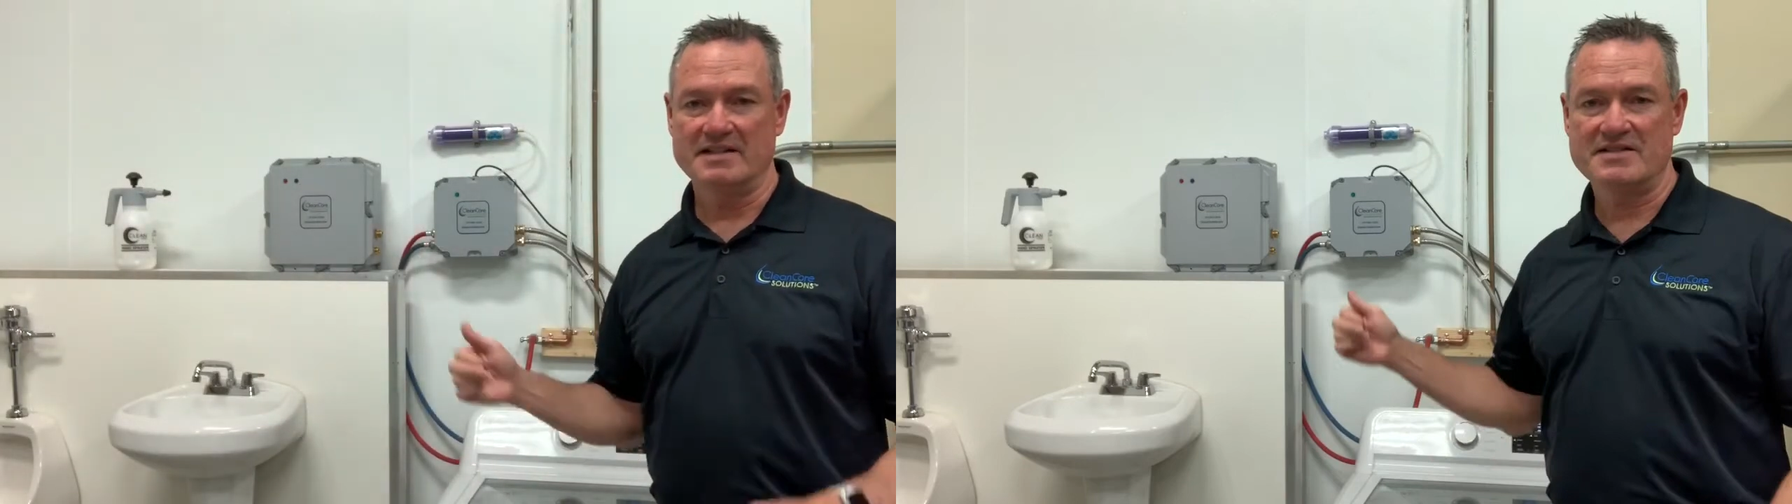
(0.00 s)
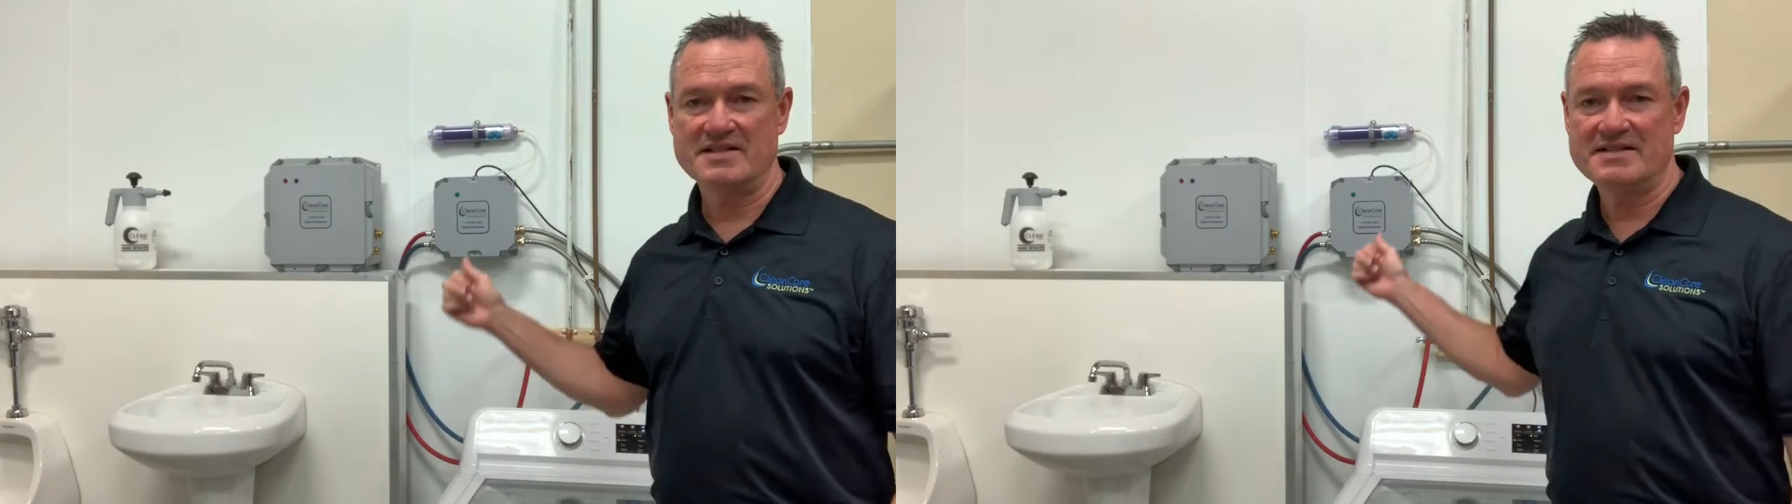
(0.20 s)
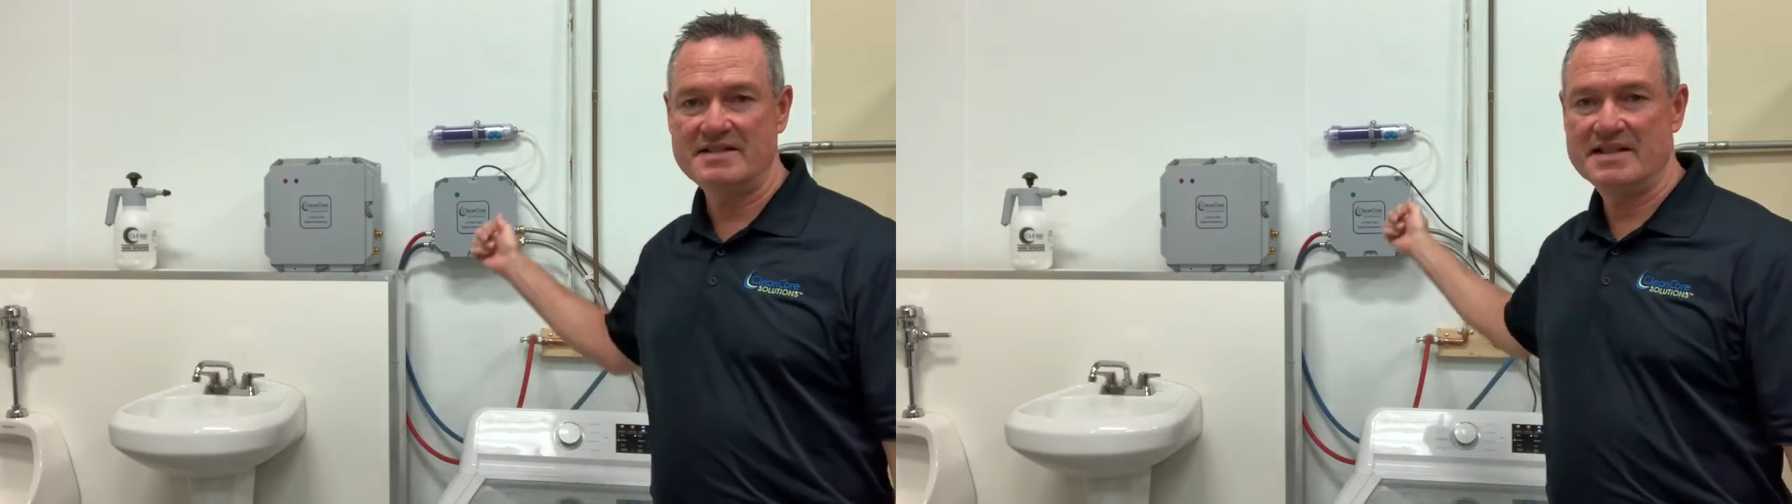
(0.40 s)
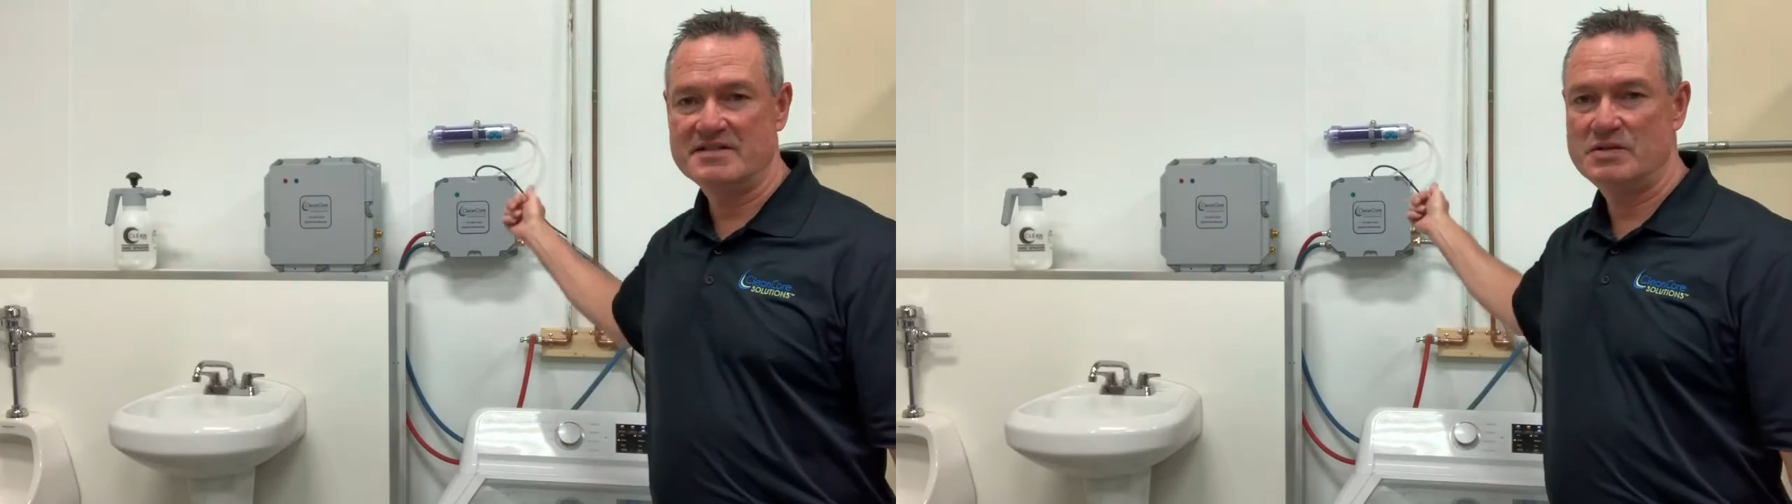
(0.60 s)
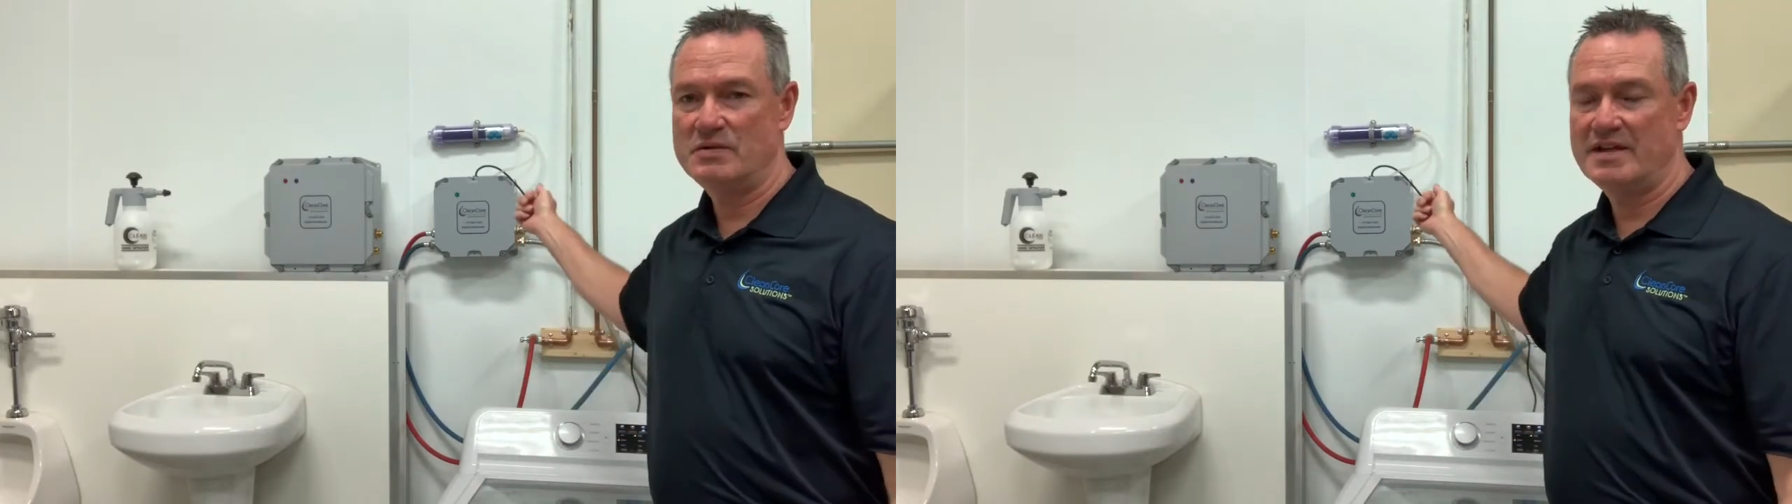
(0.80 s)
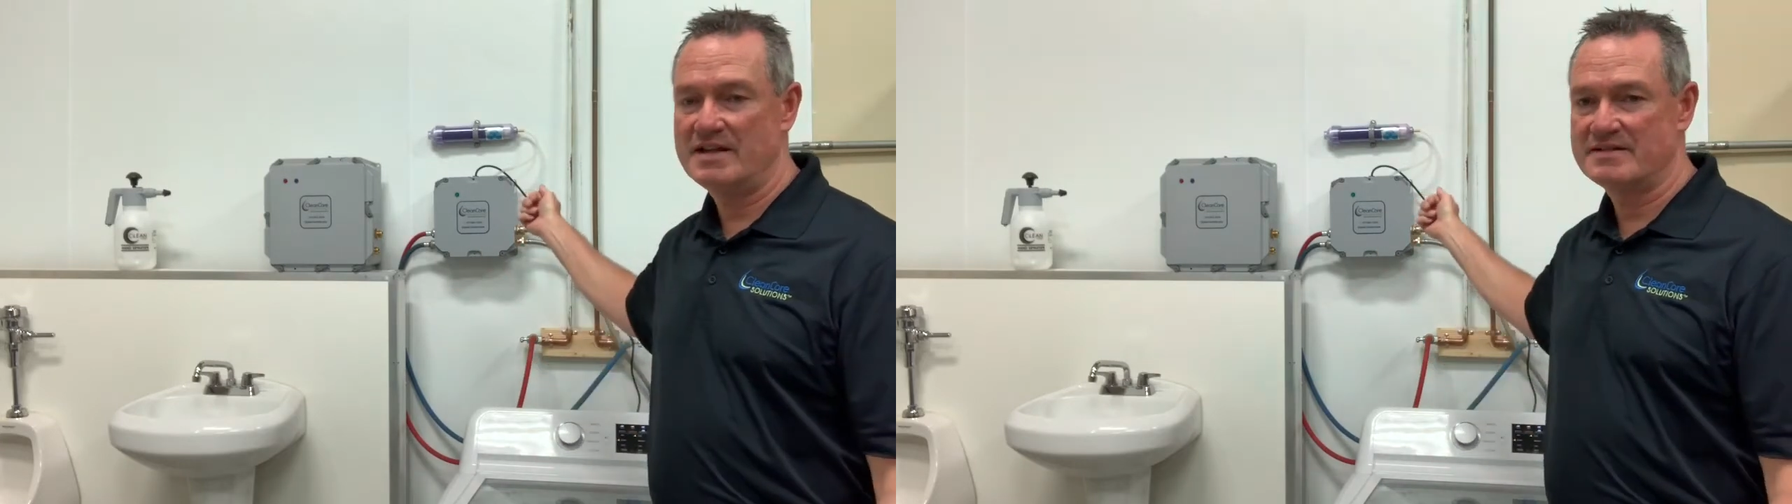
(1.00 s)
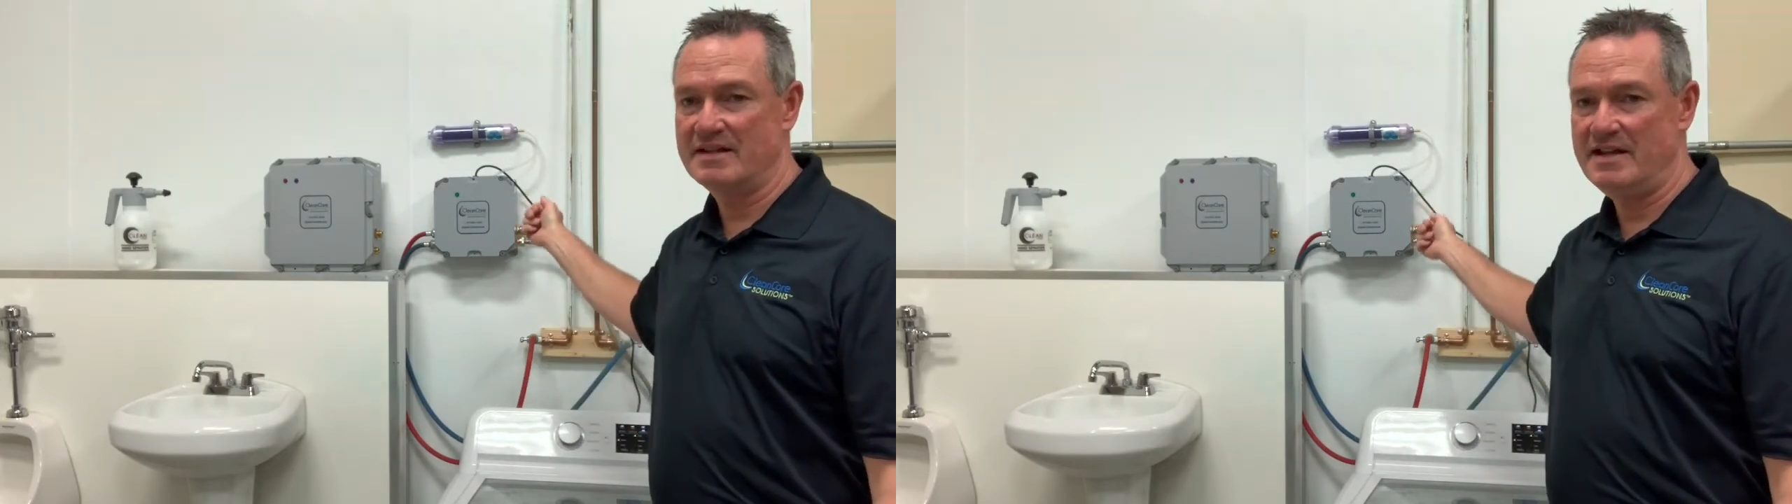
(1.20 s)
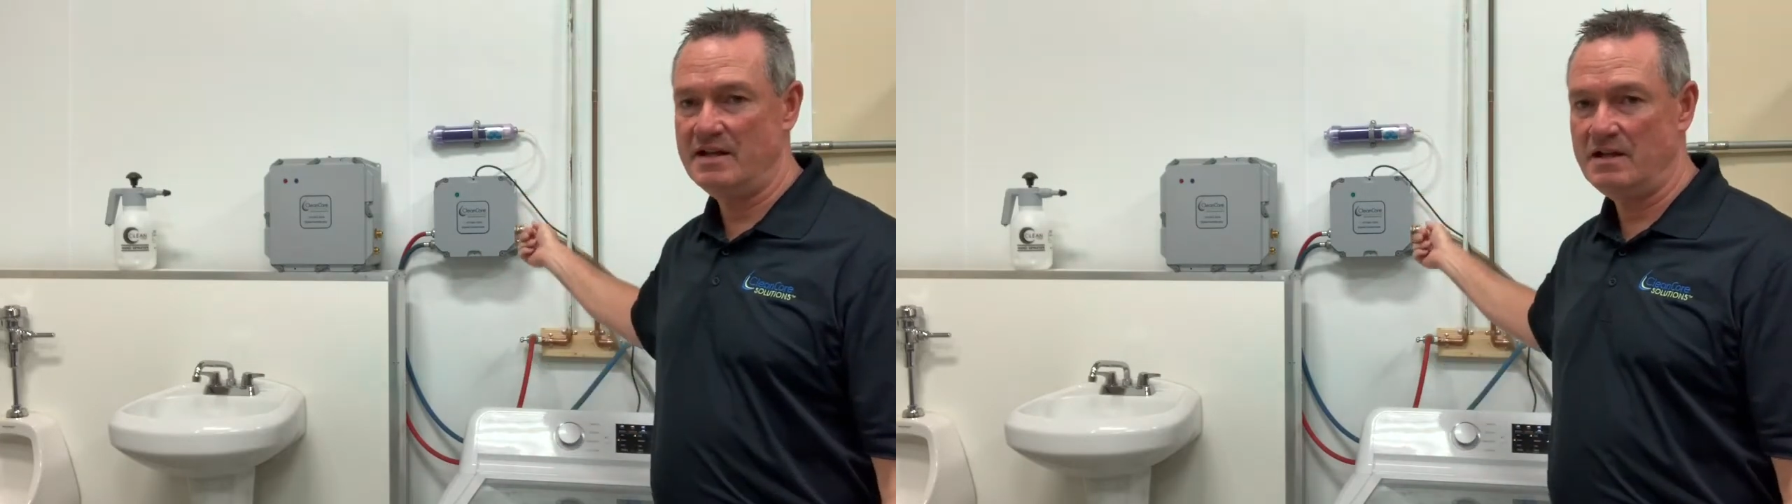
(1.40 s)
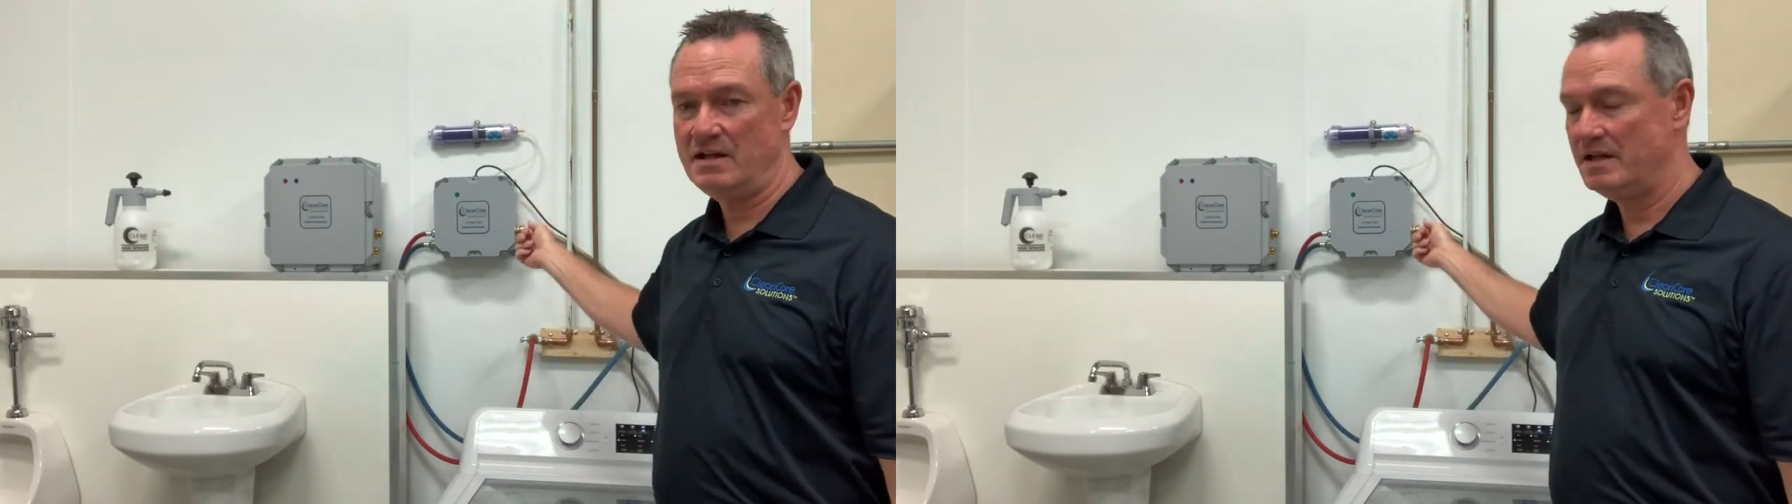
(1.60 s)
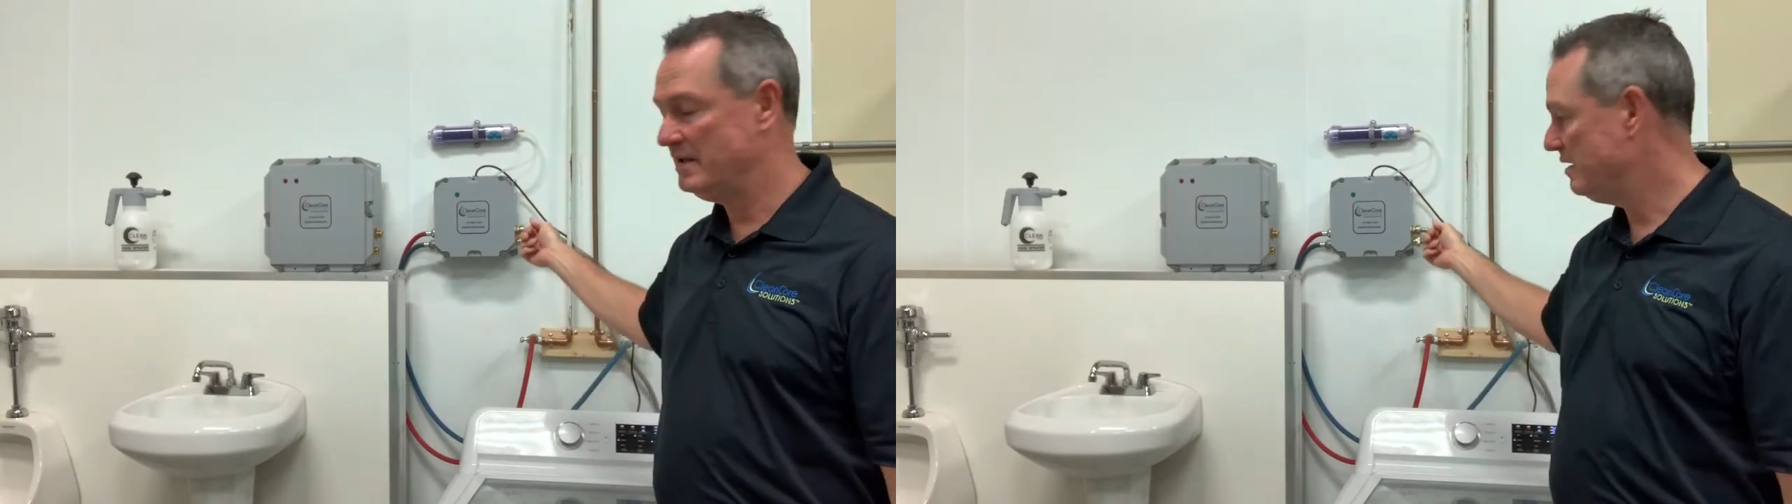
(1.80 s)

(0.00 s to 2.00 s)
CCS2000L,